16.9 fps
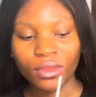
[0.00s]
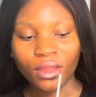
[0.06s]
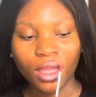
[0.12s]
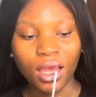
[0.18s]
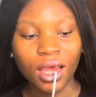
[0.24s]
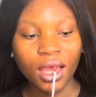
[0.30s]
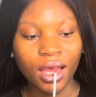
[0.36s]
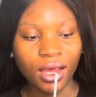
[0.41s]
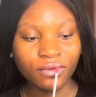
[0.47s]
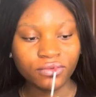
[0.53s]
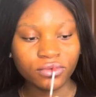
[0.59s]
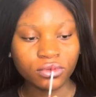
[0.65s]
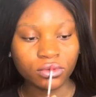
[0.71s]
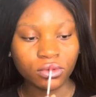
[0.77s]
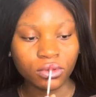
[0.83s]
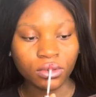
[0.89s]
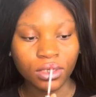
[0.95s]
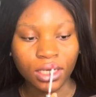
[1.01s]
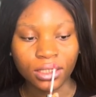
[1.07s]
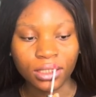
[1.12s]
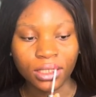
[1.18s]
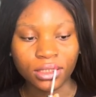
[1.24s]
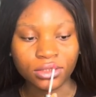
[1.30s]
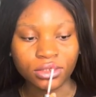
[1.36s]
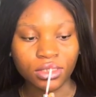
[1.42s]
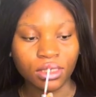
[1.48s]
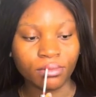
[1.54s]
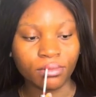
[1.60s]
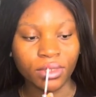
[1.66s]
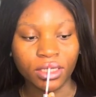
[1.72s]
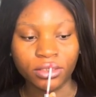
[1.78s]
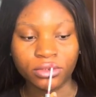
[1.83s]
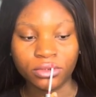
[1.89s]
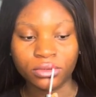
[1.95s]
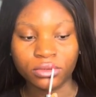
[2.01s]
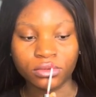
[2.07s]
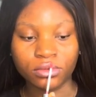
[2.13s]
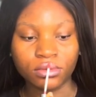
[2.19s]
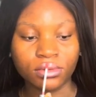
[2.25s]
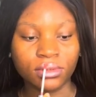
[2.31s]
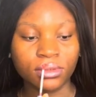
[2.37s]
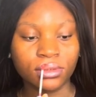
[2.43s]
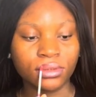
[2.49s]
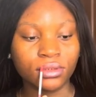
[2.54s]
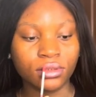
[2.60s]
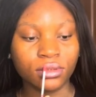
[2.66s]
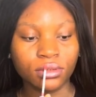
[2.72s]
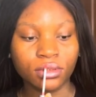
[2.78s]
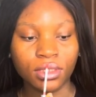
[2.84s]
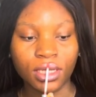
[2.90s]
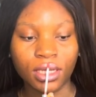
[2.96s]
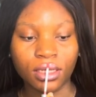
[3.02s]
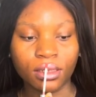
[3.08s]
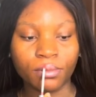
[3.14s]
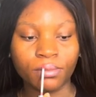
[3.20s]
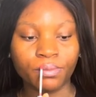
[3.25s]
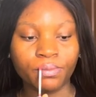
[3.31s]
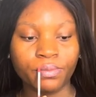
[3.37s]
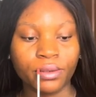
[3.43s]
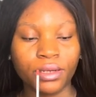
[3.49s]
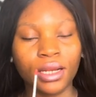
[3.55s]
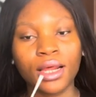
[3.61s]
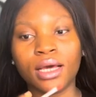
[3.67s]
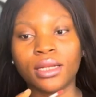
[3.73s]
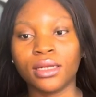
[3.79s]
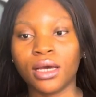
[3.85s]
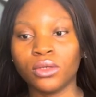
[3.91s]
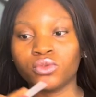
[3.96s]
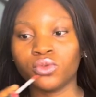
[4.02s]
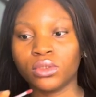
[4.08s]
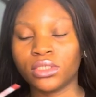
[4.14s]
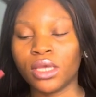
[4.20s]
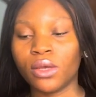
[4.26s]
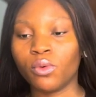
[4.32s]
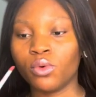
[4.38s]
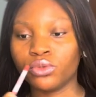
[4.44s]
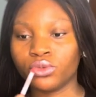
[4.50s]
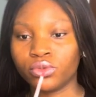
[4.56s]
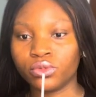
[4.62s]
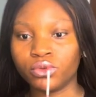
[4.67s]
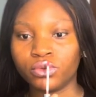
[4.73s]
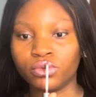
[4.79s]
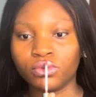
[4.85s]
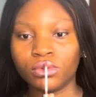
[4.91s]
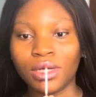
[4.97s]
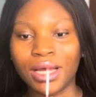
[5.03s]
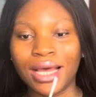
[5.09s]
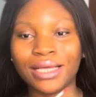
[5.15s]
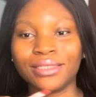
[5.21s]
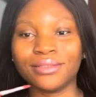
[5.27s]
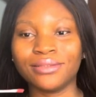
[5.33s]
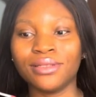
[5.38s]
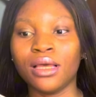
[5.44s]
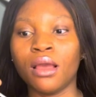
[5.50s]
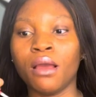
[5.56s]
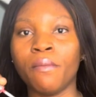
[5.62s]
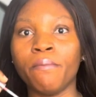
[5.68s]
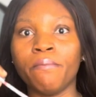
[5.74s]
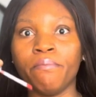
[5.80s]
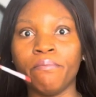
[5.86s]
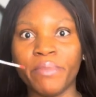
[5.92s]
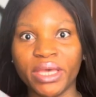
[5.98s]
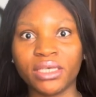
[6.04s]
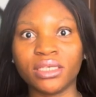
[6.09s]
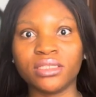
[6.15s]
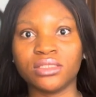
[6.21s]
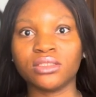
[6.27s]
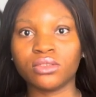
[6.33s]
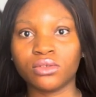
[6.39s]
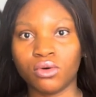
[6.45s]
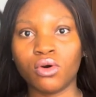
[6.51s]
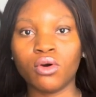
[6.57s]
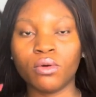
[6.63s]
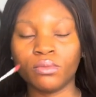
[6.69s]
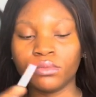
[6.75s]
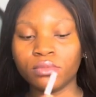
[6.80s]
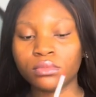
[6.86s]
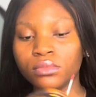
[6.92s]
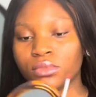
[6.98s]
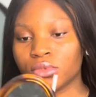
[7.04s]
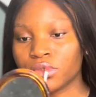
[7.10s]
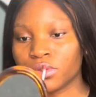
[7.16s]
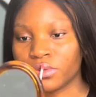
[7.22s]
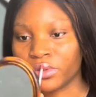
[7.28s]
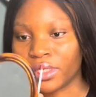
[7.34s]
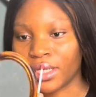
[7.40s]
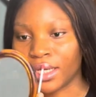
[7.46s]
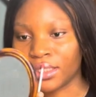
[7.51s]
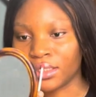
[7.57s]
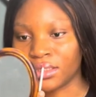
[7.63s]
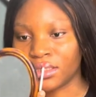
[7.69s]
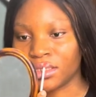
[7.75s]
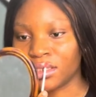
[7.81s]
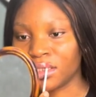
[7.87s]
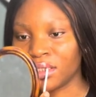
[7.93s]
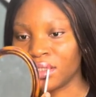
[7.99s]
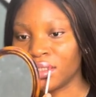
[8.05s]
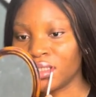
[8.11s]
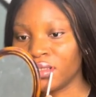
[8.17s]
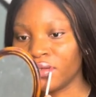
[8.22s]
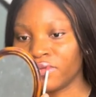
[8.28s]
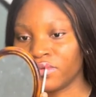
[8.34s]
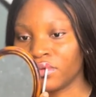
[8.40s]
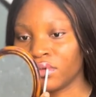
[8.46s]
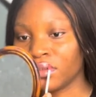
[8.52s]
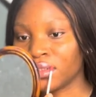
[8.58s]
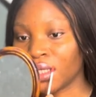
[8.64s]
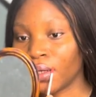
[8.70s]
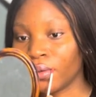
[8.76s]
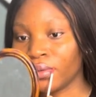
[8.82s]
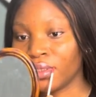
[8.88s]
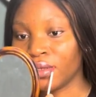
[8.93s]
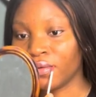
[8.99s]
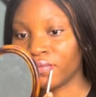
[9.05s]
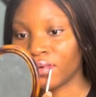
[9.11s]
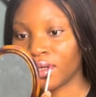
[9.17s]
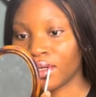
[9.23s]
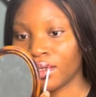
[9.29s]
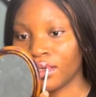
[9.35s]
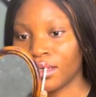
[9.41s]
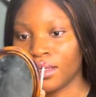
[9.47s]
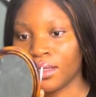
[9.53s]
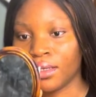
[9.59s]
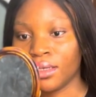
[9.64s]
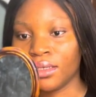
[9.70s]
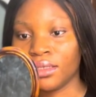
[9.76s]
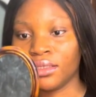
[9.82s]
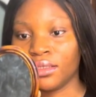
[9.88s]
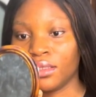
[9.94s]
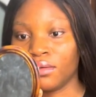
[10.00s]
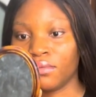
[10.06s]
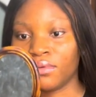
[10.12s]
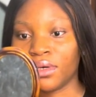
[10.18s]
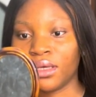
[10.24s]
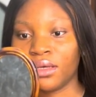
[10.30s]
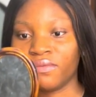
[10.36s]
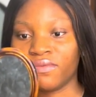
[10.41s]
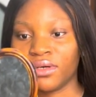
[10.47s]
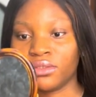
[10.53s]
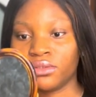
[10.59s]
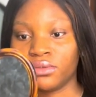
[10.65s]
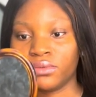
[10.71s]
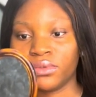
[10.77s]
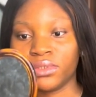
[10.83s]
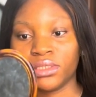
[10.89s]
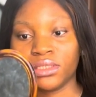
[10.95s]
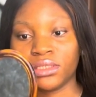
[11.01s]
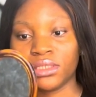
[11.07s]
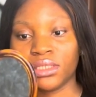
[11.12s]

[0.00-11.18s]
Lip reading: I have to go an extra mile to like plan out what I want to do and make it come to reality. If not, I will never ever do it.